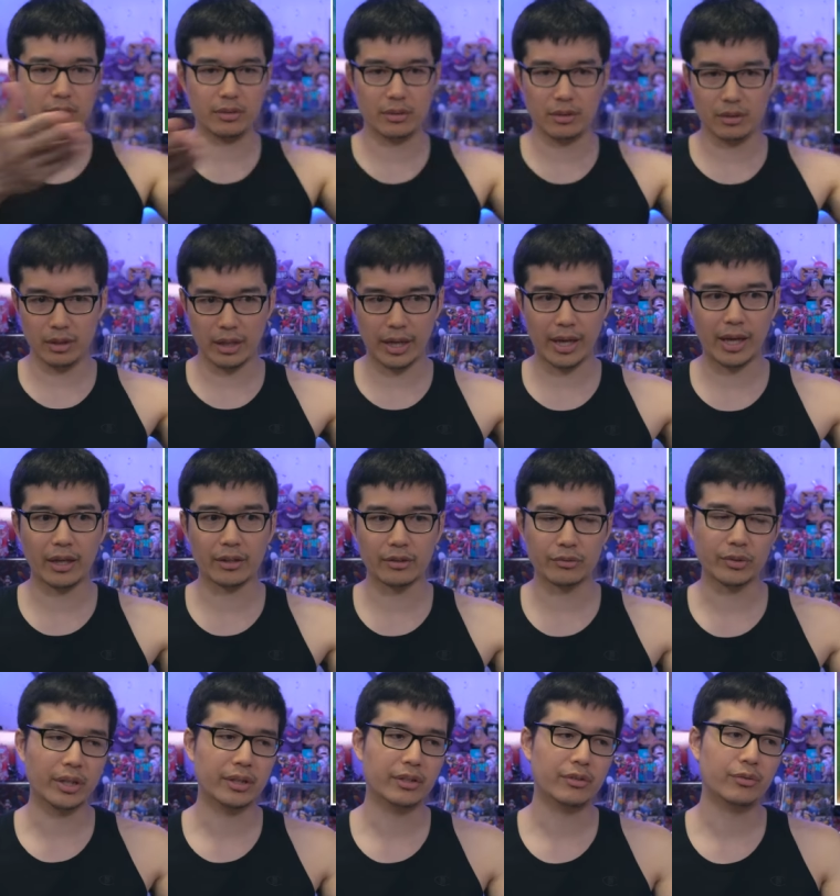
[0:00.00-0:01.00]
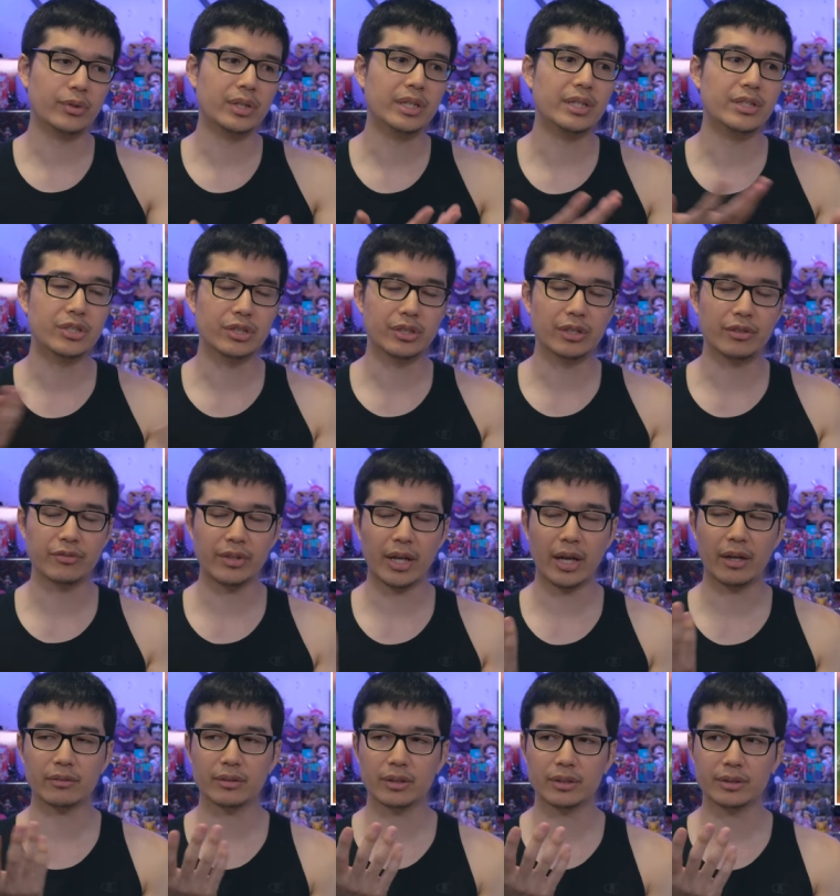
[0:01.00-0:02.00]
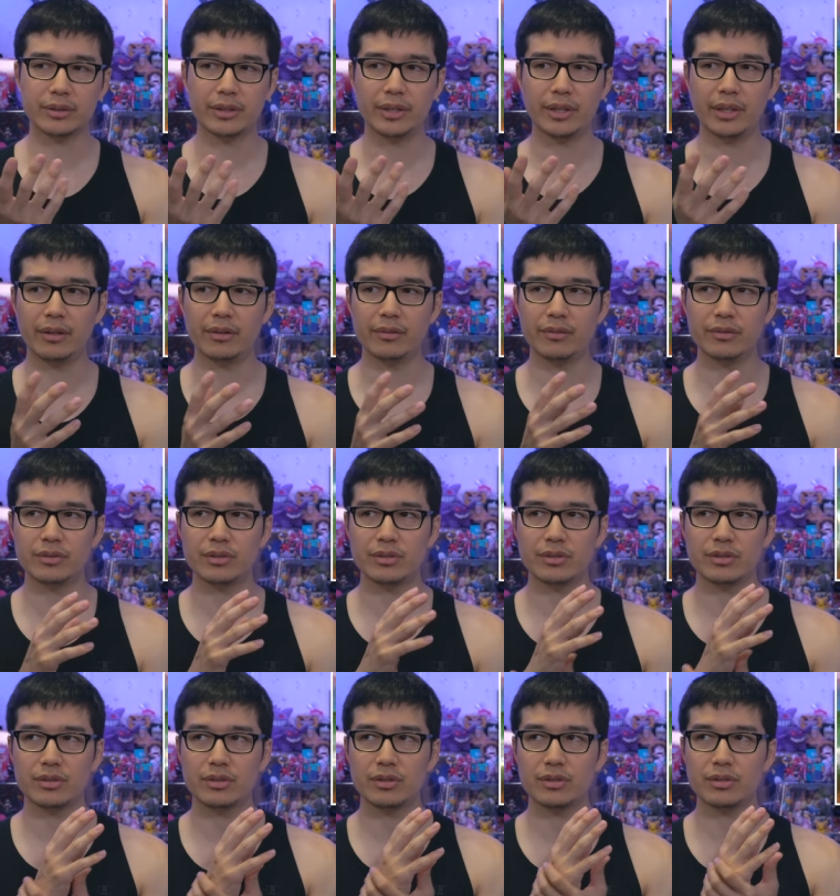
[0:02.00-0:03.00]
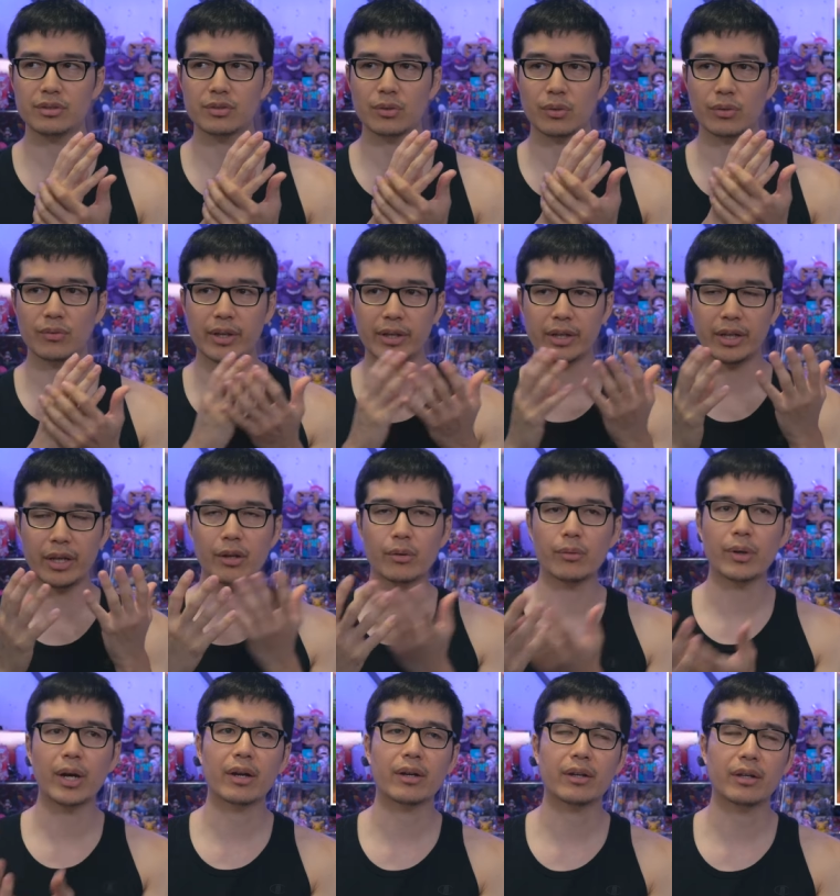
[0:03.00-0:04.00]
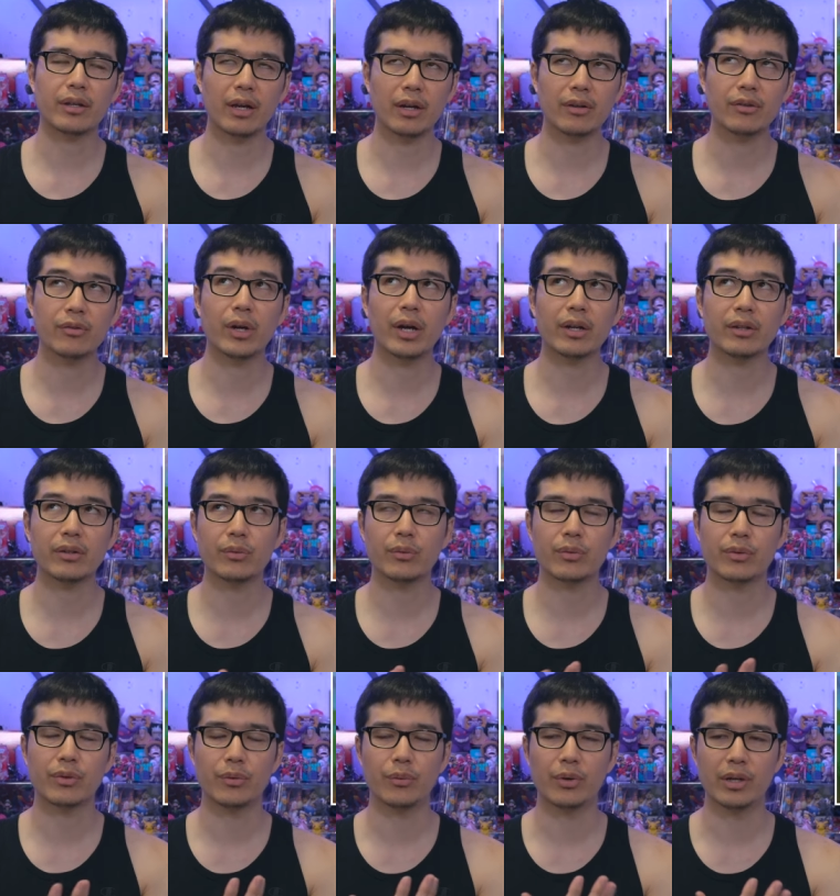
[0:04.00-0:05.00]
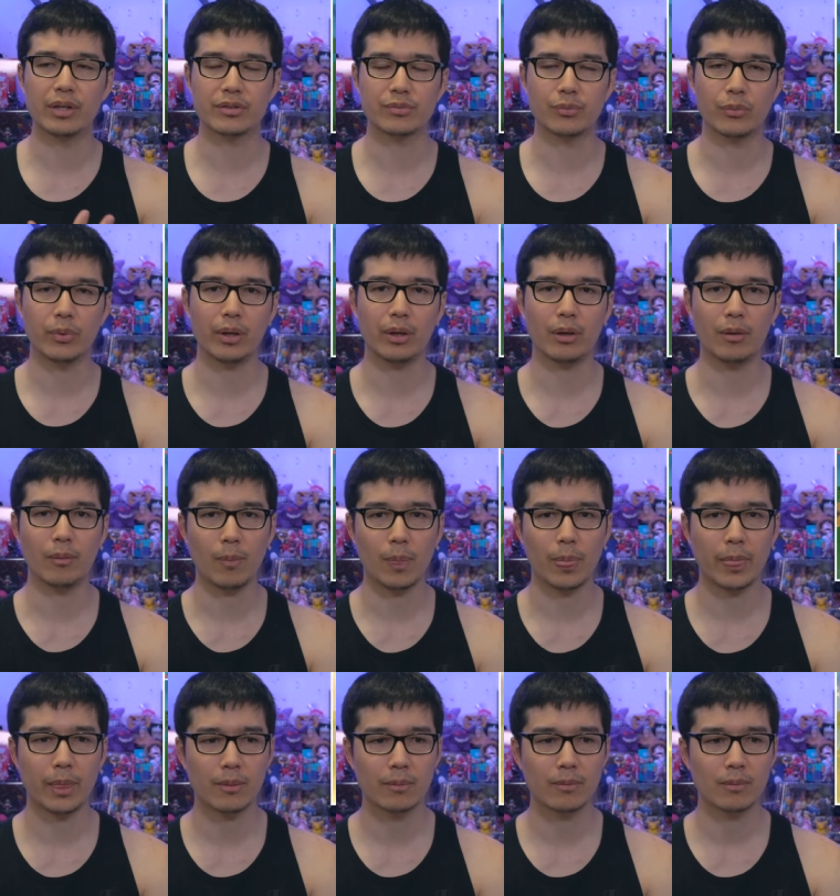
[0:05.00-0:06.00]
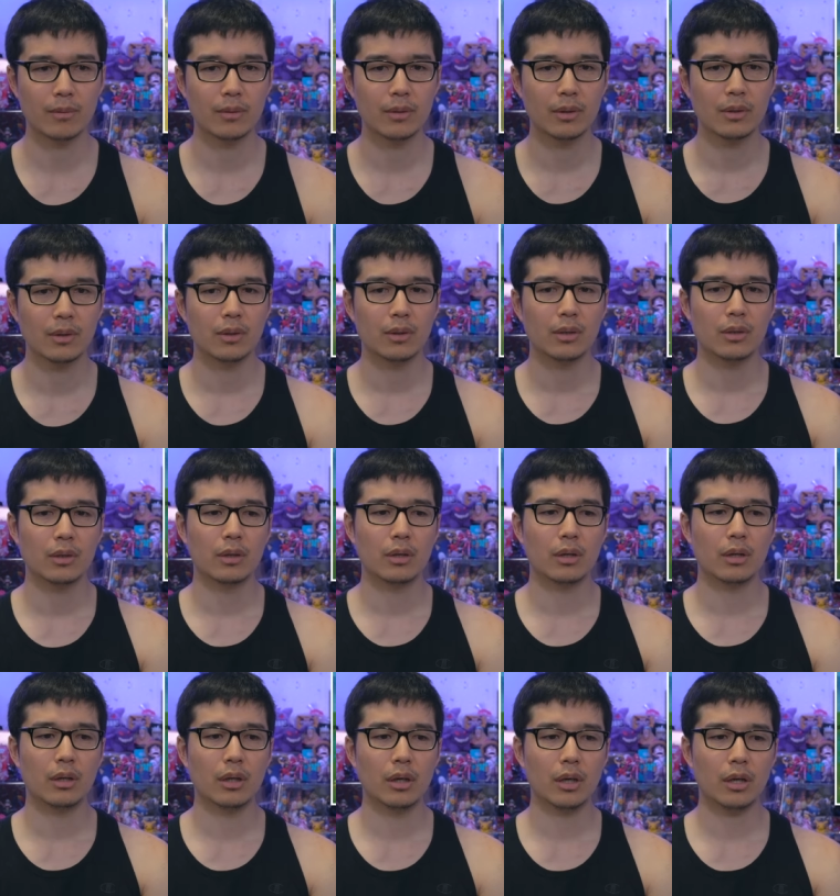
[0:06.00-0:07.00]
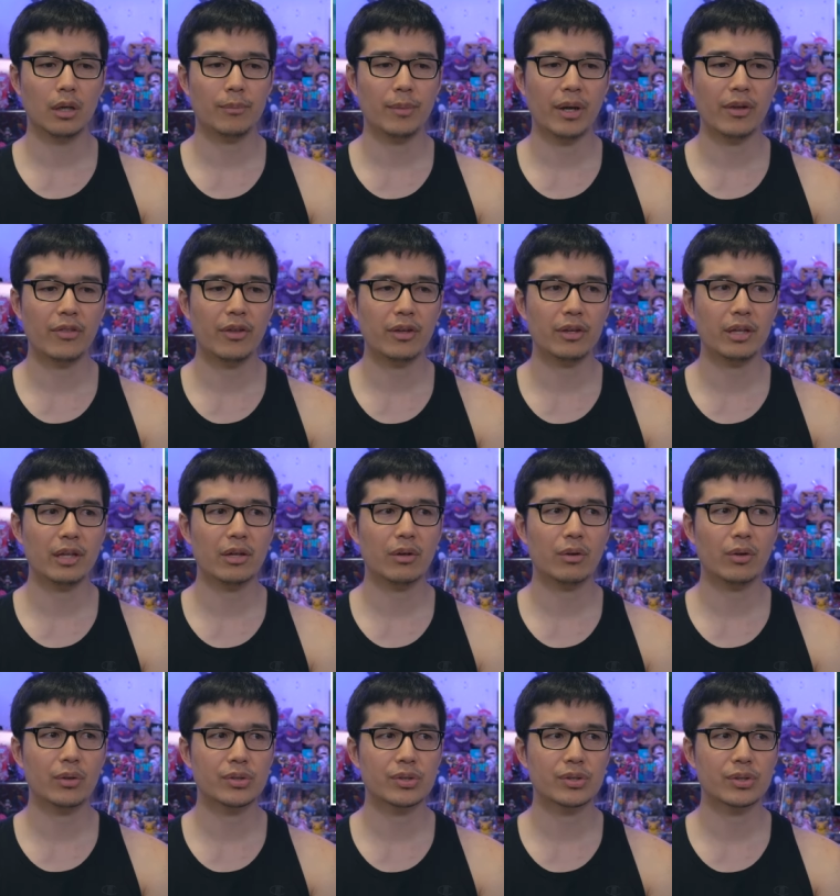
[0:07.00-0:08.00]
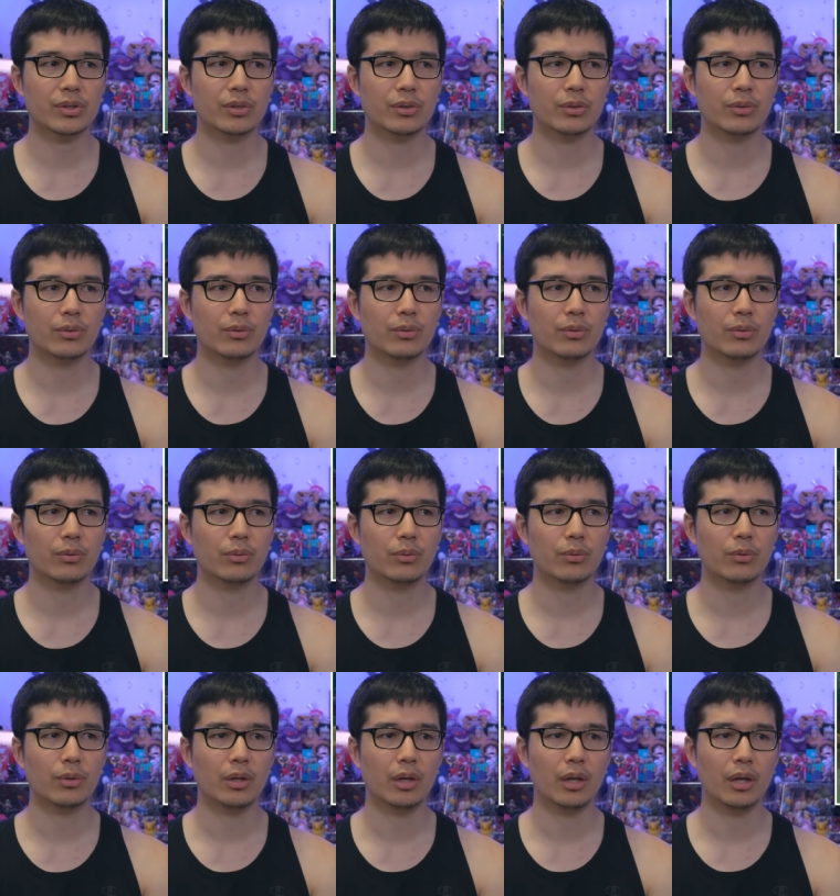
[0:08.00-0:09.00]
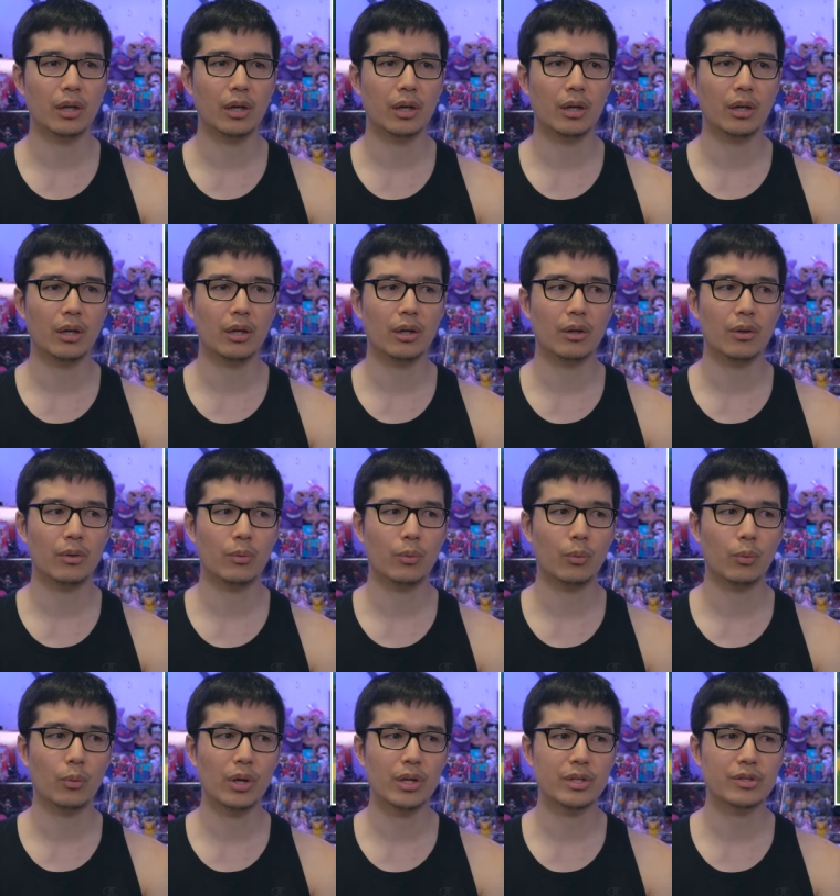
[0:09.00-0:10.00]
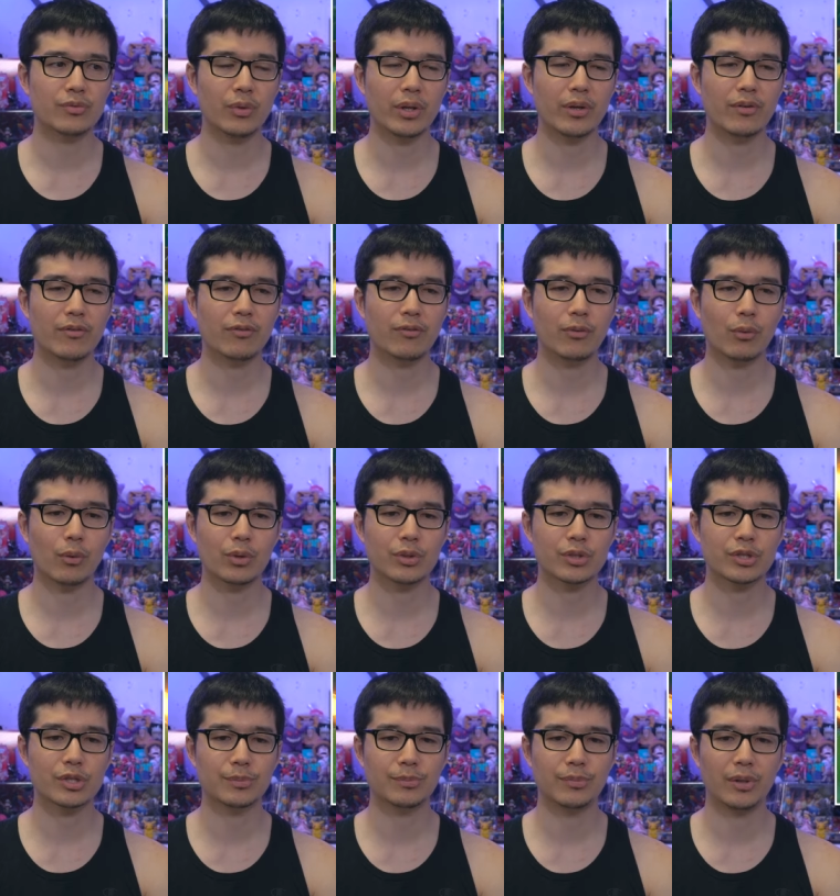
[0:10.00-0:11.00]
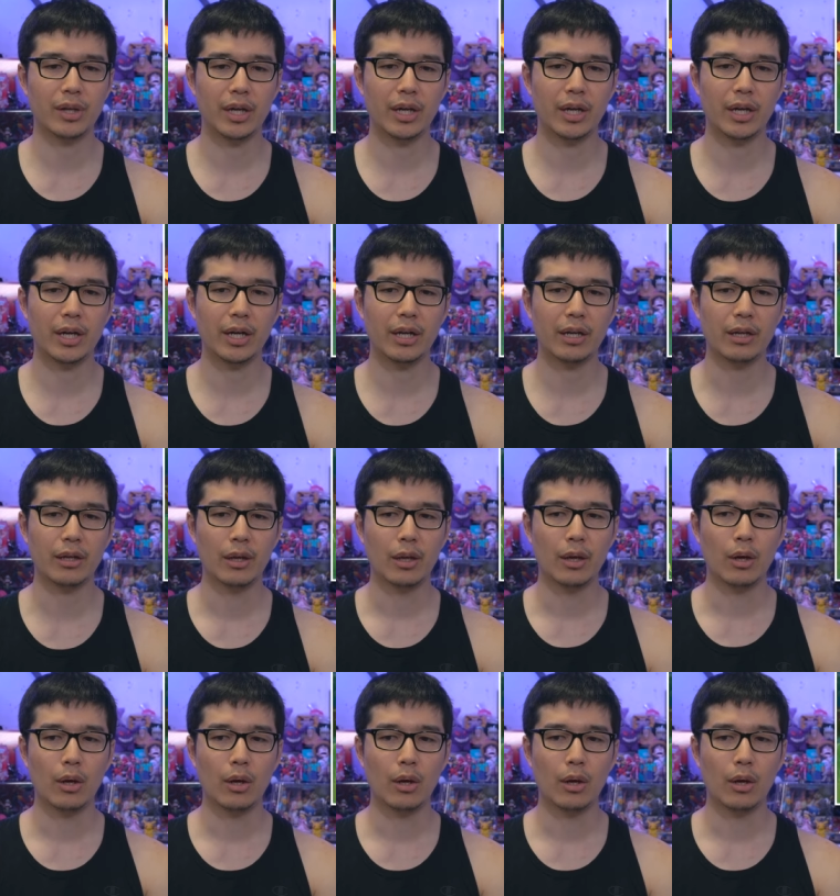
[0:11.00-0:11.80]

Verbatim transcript: the land right the region of Natlan and sort of like interacting, interacting with it as well. Um, I think that also uh, was reinforced by